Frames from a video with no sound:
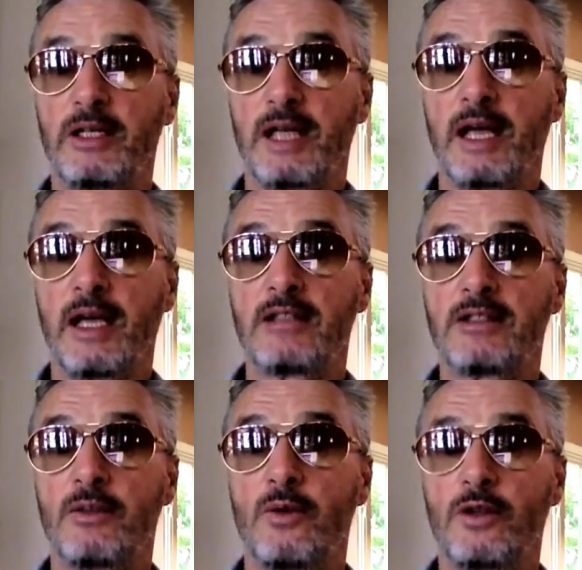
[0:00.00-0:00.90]
eyes to
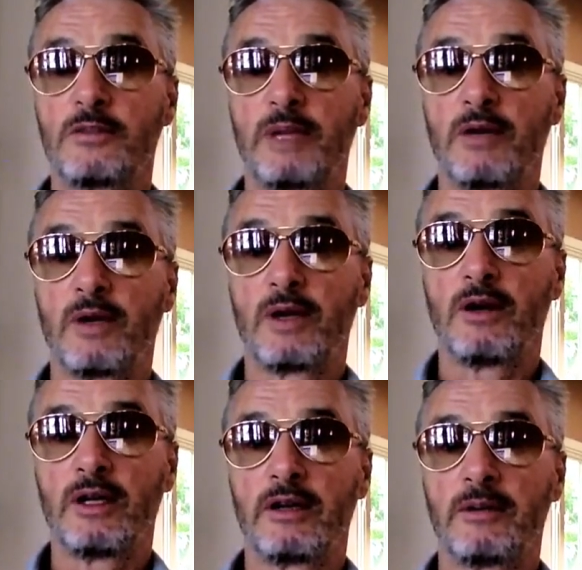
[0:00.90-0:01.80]
what's been going
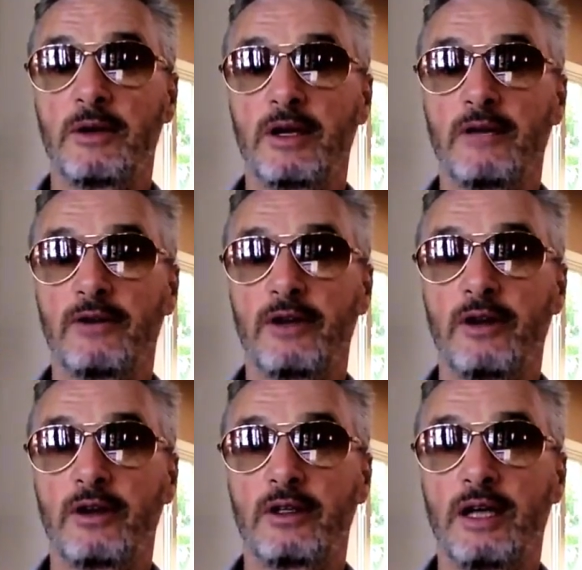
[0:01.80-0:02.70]
on here in America for a
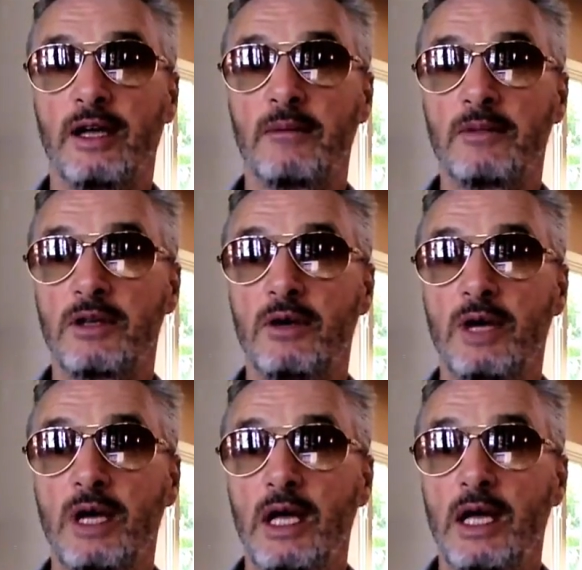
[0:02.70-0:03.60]
long time.
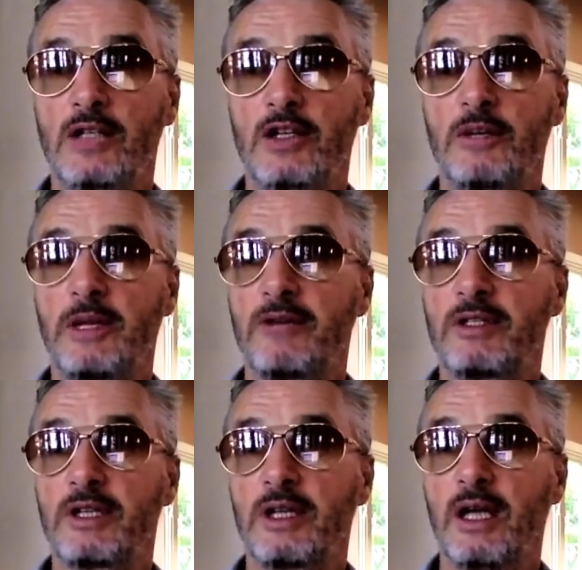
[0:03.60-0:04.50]
So it's going to be
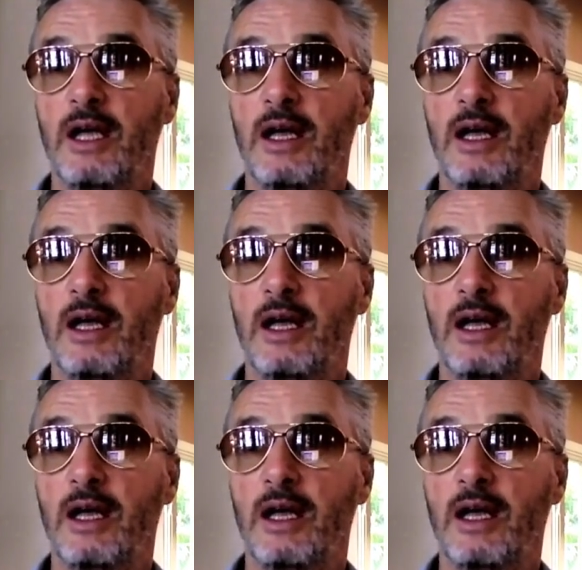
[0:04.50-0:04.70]
interesting.